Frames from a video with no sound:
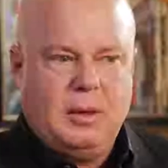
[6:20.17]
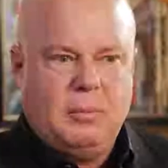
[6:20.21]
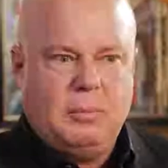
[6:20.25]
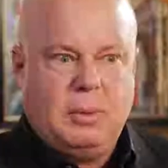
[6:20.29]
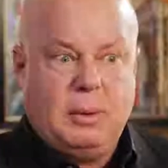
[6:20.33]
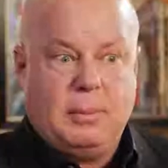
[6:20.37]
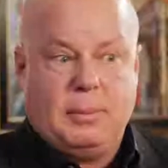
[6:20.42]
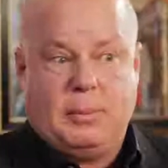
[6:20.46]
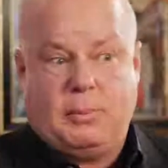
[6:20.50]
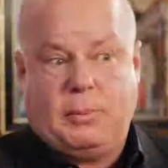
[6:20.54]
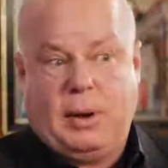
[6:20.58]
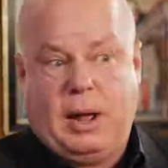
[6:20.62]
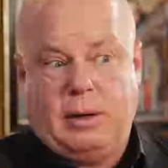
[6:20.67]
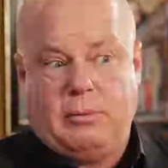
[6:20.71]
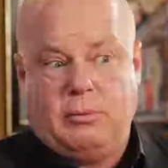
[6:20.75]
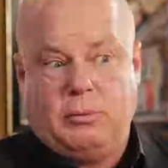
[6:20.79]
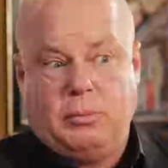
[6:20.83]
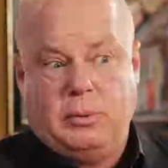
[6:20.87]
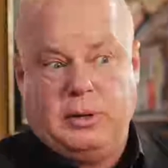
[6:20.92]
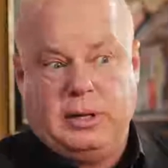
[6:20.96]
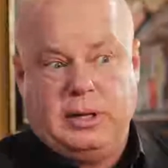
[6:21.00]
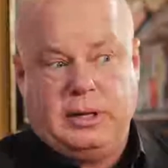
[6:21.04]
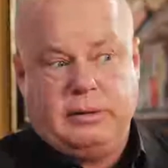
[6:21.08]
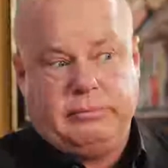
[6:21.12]
People
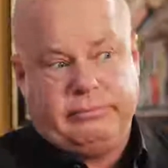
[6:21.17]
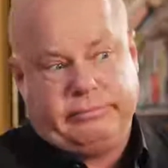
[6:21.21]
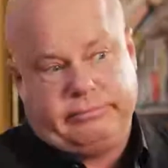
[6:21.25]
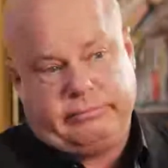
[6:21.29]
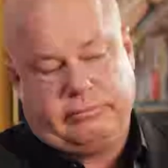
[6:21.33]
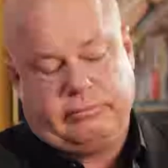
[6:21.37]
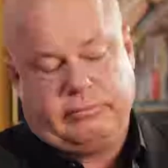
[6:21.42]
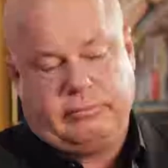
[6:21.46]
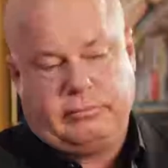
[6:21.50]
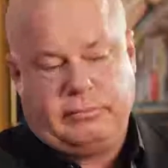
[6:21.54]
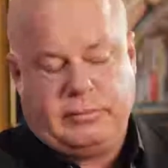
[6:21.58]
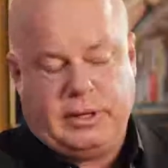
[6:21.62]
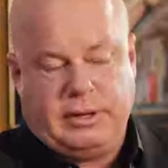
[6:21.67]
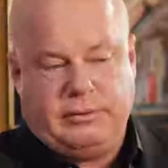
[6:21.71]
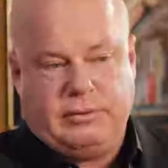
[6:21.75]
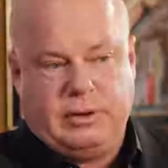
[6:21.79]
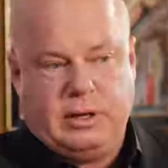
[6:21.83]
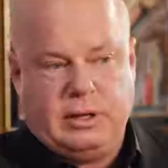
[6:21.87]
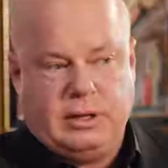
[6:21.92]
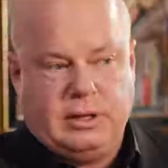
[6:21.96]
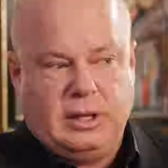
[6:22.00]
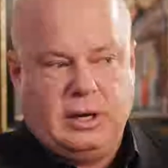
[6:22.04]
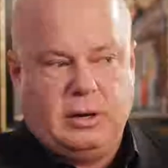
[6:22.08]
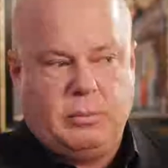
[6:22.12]
probably give
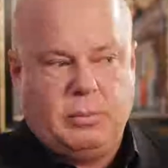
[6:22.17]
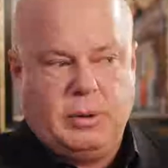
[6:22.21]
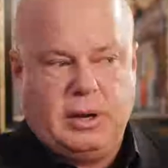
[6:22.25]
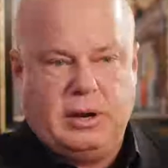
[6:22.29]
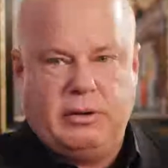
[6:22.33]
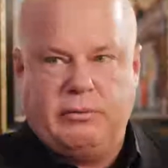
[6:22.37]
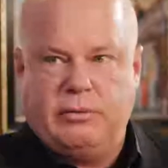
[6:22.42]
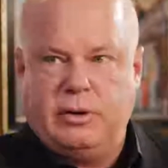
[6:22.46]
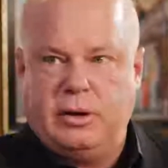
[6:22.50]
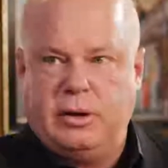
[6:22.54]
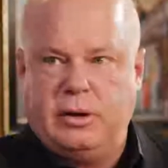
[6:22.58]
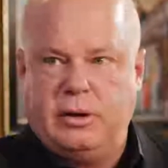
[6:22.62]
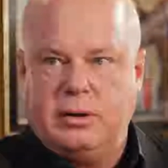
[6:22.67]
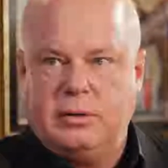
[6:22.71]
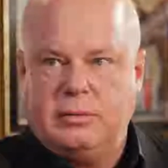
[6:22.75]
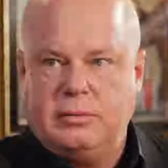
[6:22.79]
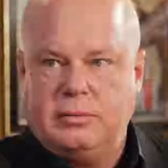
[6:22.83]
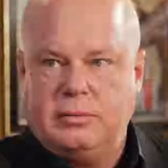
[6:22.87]
you a little bit of a